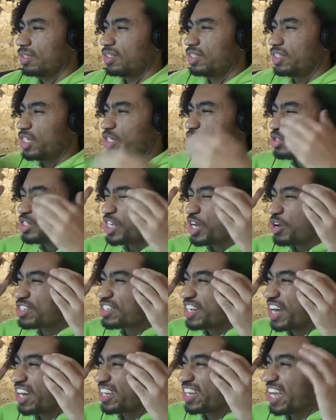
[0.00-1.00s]
Did you see her
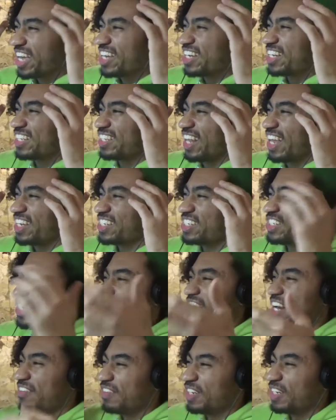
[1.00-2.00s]
ducking? Like, she
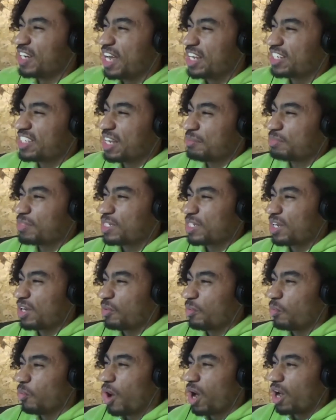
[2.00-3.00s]
didn't even attempt
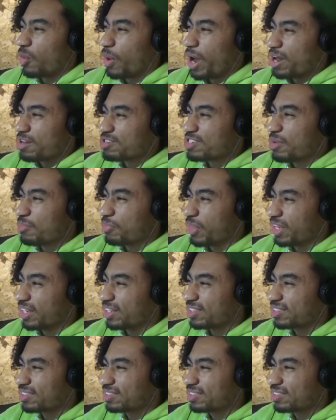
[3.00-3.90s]
to walk away or something.